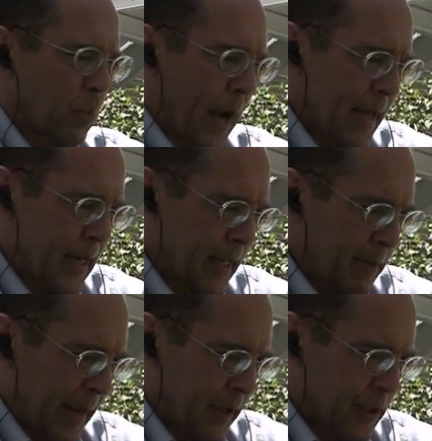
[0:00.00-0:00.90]
write an
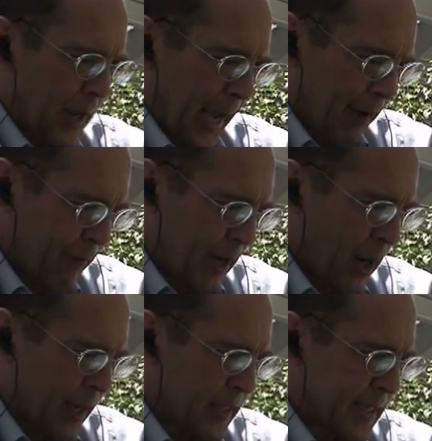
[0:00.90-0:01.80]
email to every
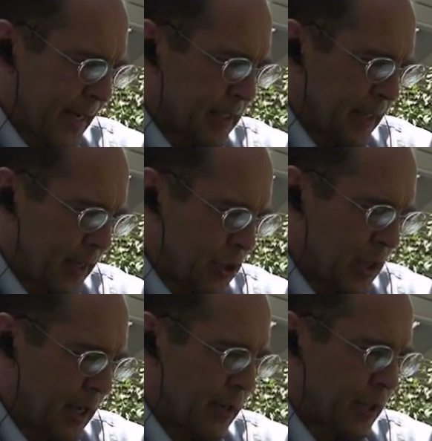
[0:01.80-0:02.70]
architect and
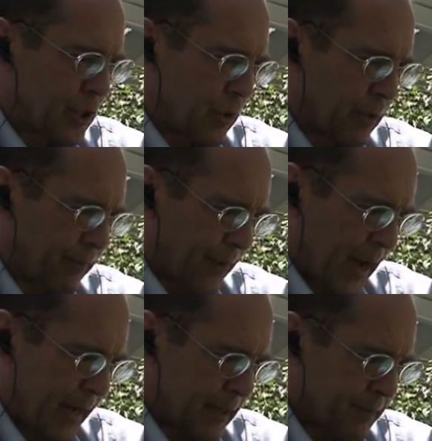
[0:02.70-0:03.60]
engineer that you can
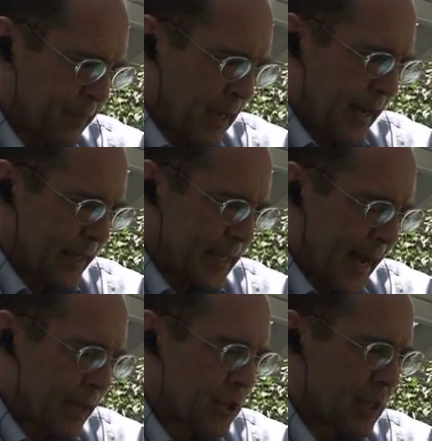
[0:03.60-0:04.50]
find.
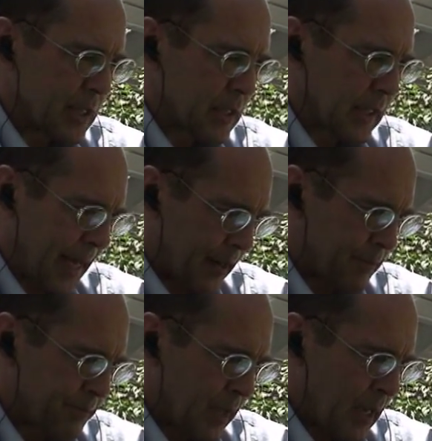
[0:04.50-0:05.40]
Attach this
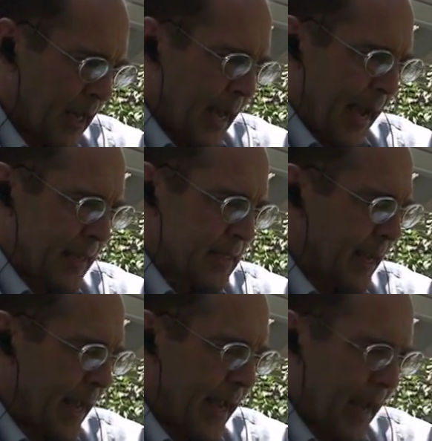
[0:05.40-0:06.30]
letter and
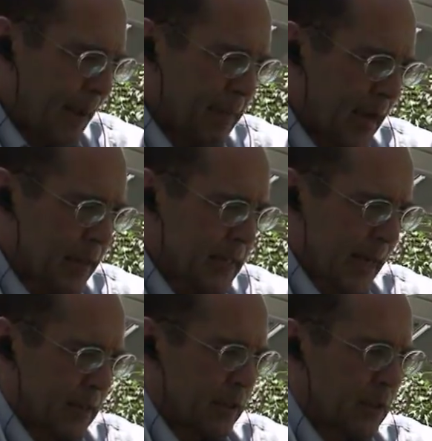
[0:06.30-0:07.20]
say, hey, I'm not
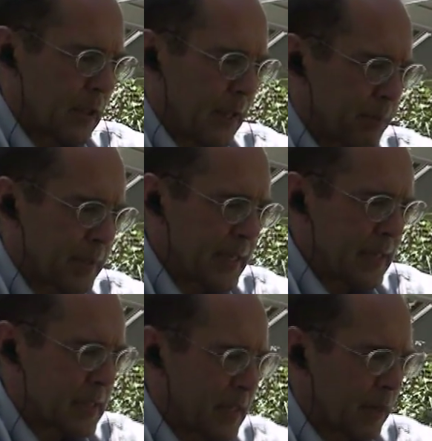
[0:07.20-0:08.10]
technical,
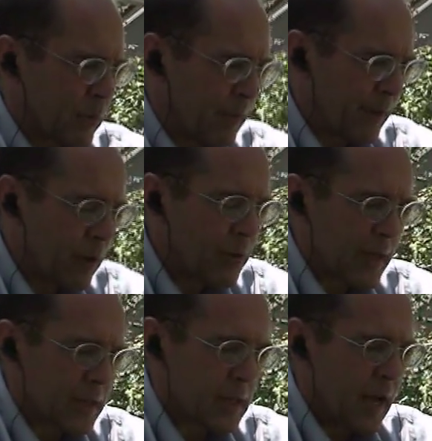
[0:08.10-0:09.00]
please review
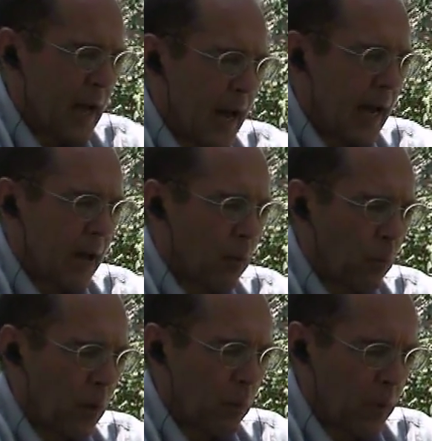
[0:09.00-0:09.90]
this.
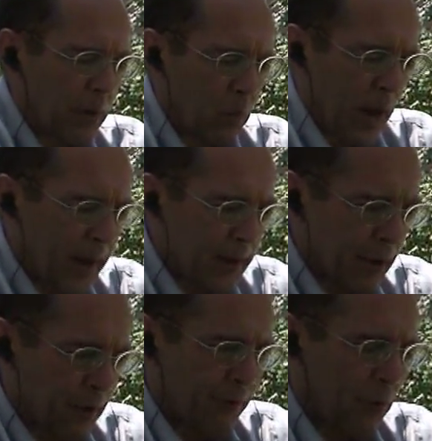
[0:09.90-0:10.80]
Why are
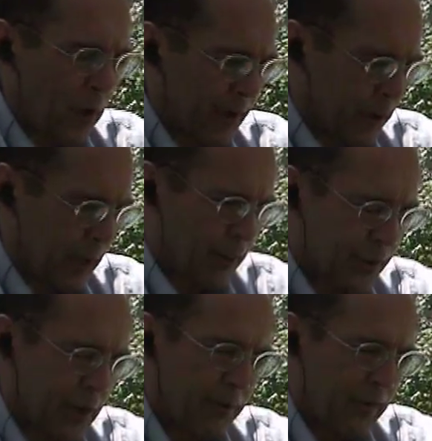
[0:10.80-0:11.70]
there
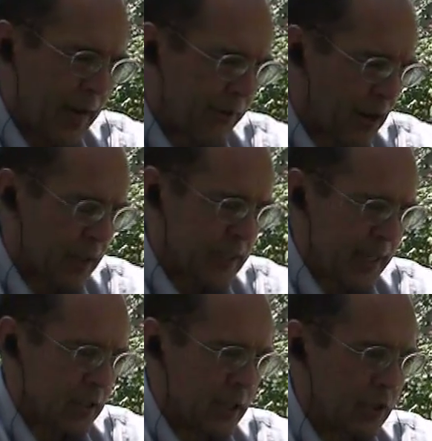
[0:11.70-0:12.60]
435
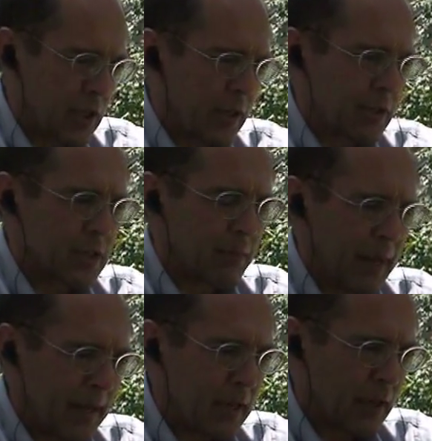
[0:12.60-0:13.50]
architects and engineers
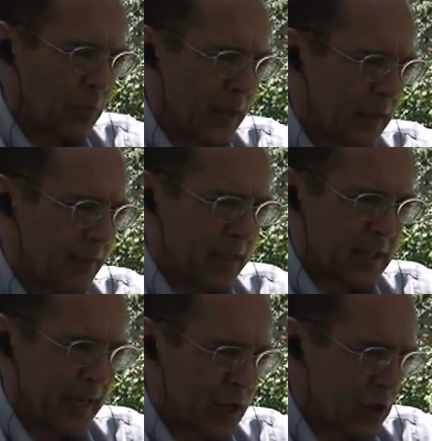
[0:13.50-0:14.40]
demanding a real
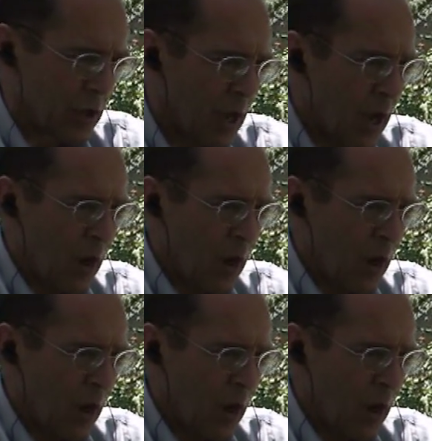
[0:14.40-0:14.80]
investigation